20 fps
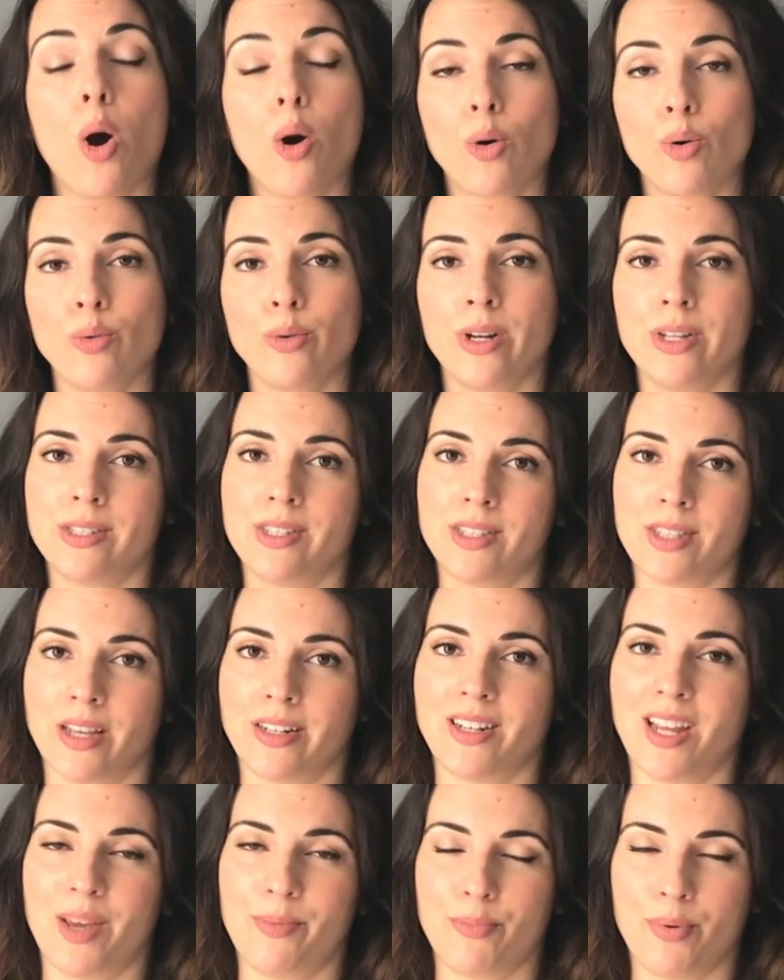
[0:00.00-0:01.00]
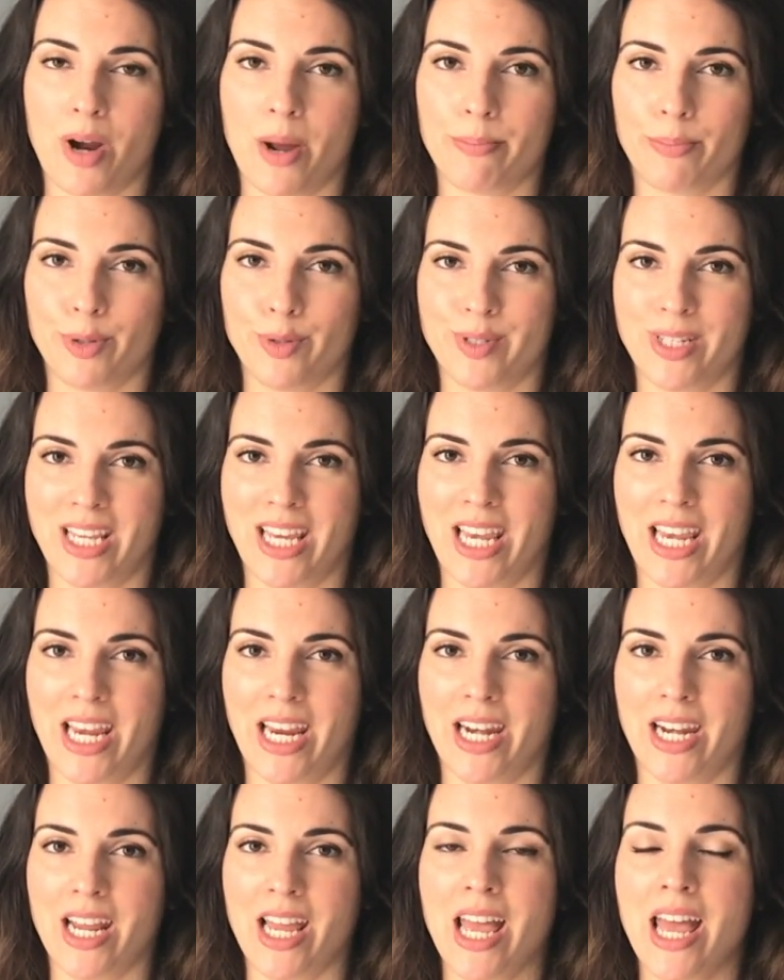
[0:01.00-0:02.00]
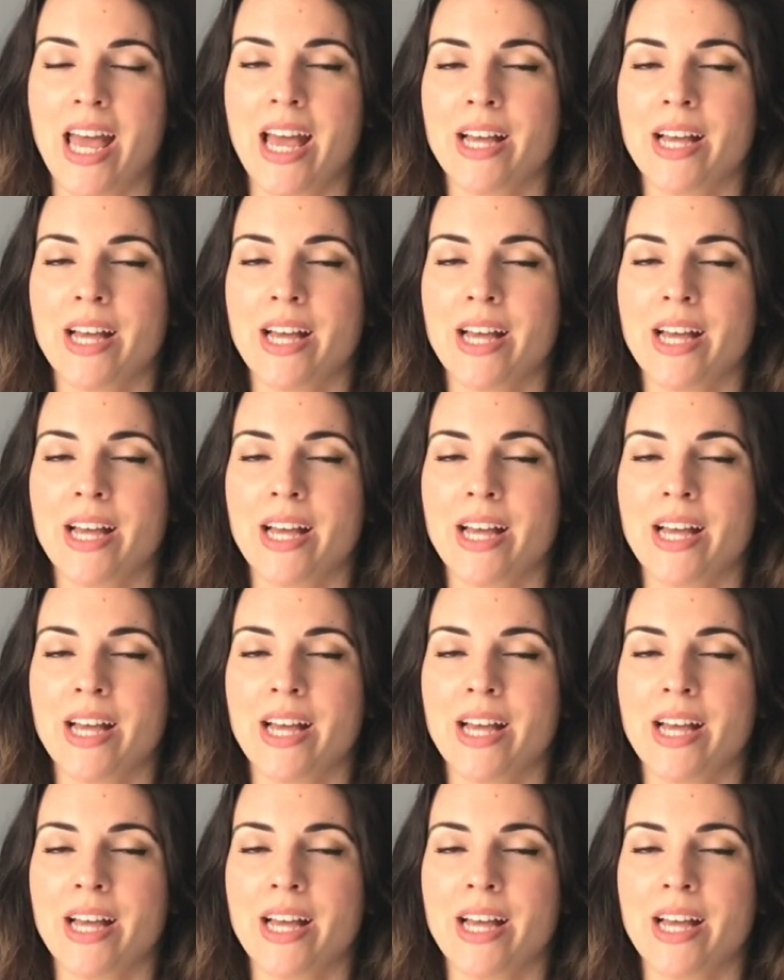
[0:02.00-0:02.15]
own Sunday prep routine